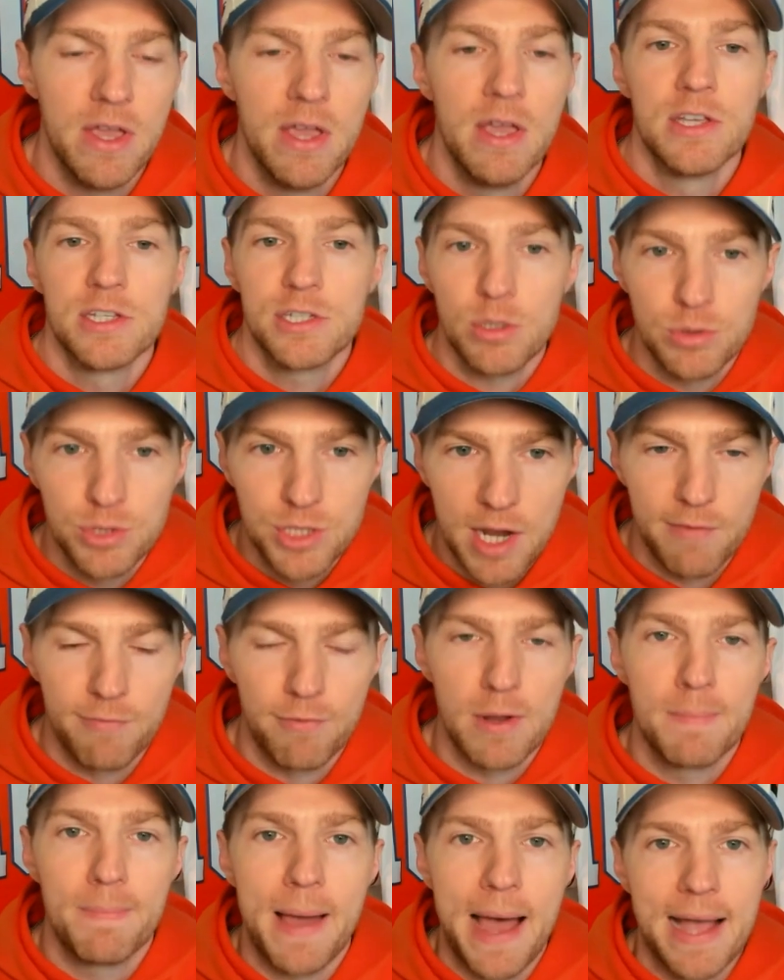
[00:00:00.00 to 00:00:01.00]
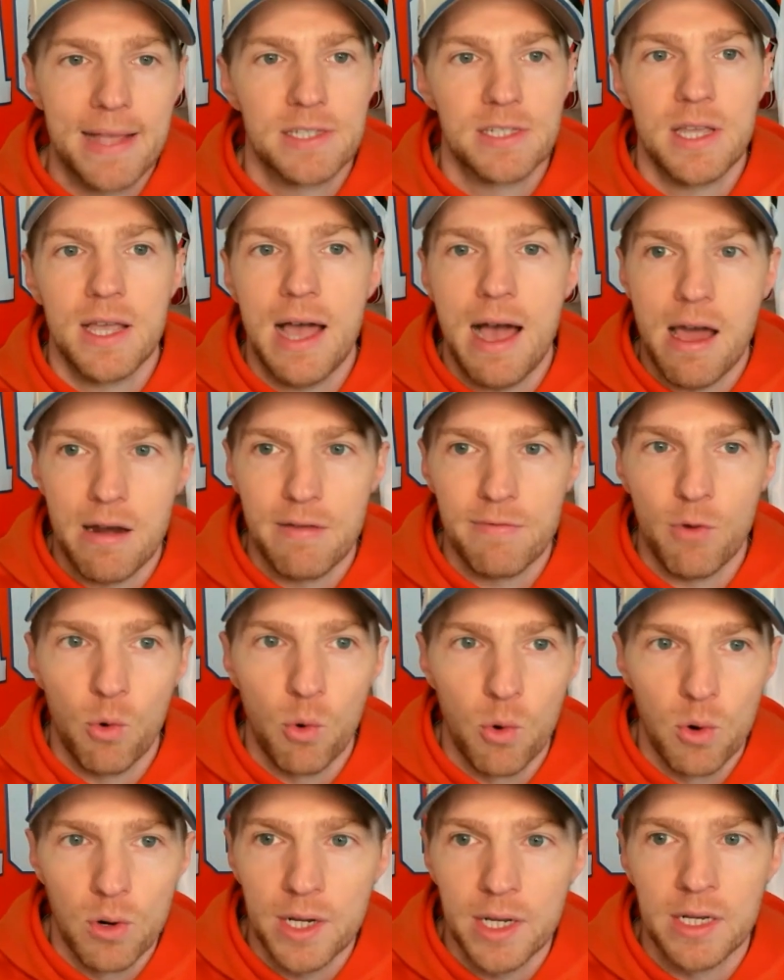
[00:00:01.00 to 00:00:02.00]
So Jeffrey Bassa out of
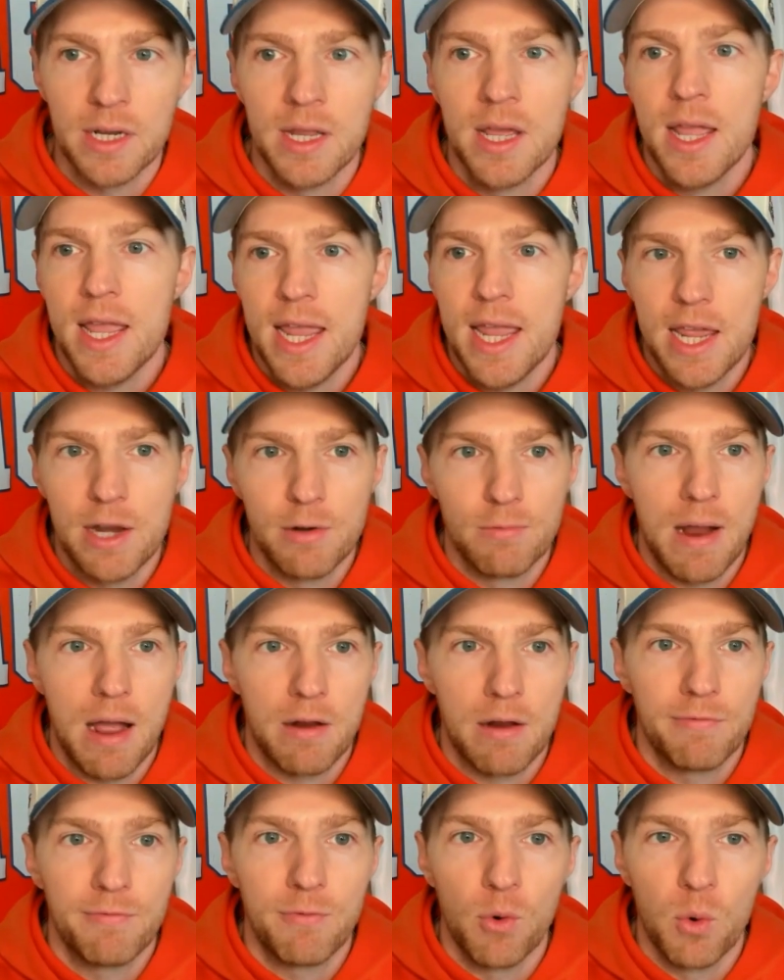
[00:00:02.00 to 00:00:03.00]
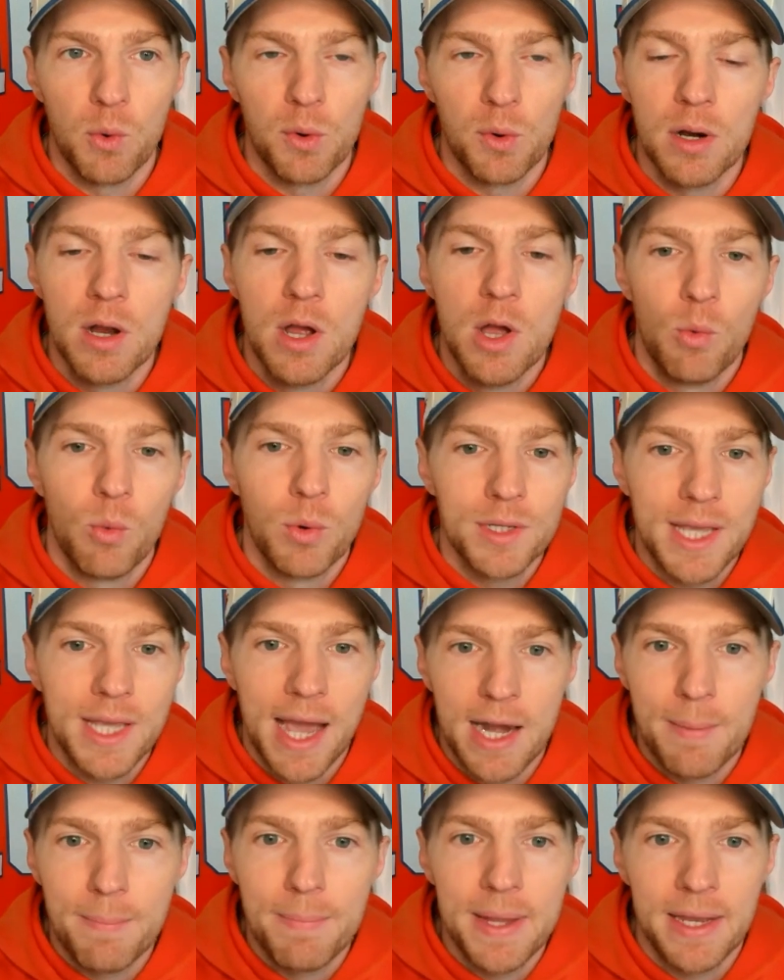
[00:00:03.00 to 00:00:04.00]
Oregon in round 4 would
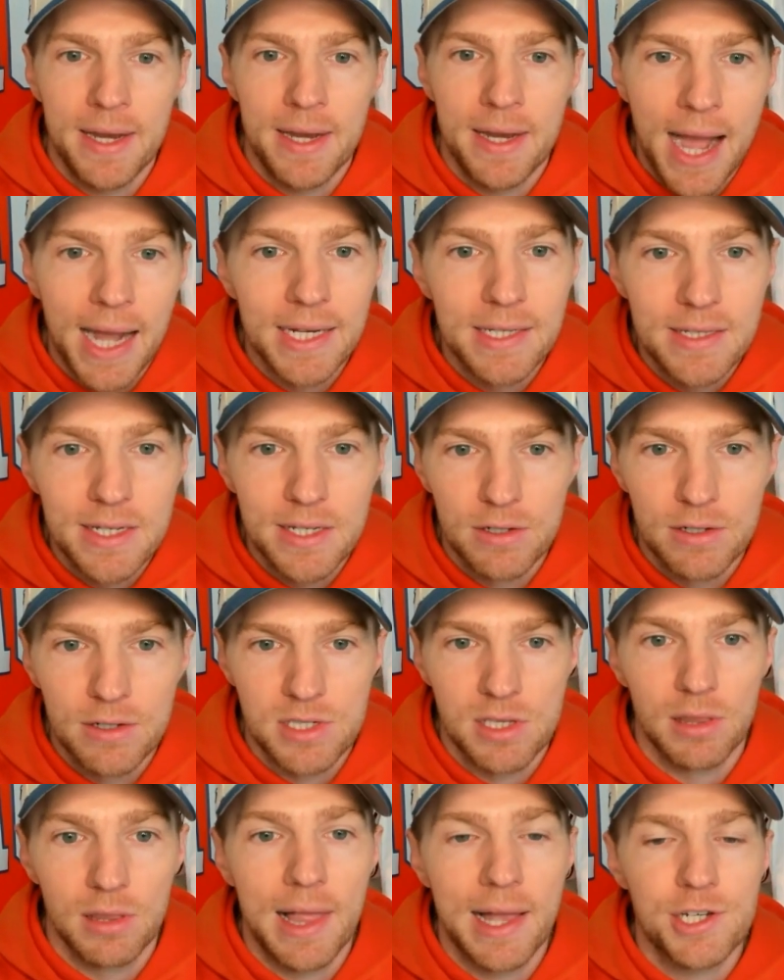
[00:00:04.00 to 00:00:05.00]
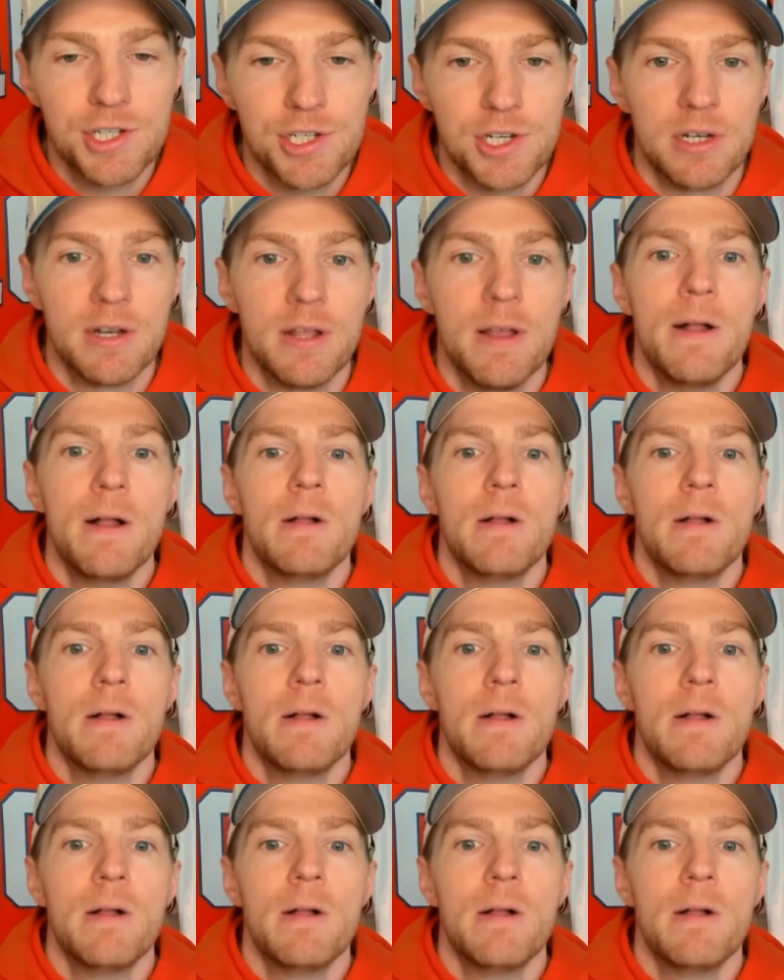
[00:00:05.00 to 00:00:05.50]
kind of be an ideal selection.